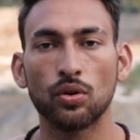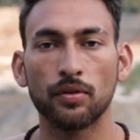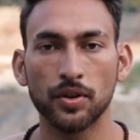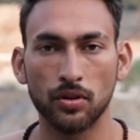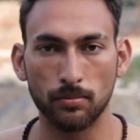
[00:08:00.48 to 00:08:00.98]

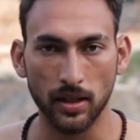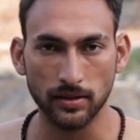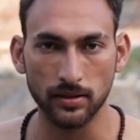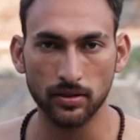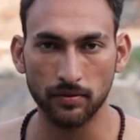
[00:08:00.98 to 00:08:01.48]
over your
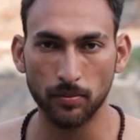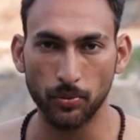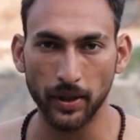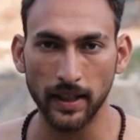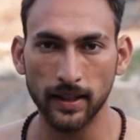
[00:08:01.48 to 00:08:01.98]
muscles of the
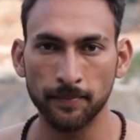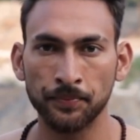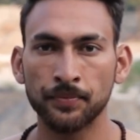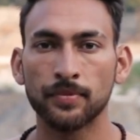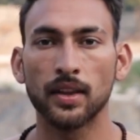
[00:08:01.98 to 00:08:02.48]
breathing,
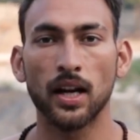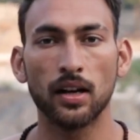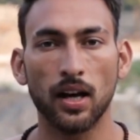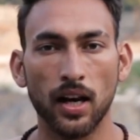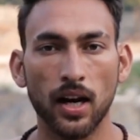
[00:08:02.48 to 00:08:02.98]
that
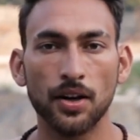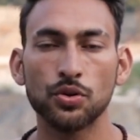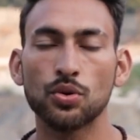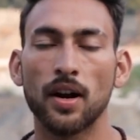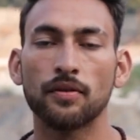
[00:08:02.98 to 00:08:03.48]
will allow
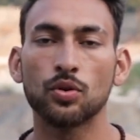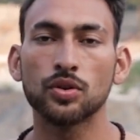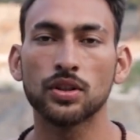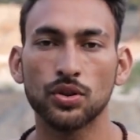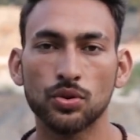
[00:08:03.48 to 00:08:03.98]
you to have
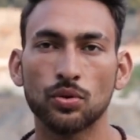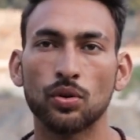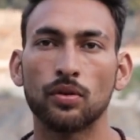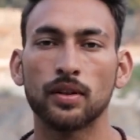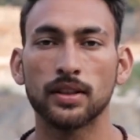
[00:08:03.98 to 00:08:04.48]
good
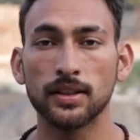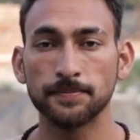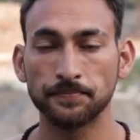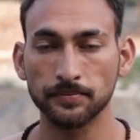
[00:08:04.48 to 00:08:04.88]
control over the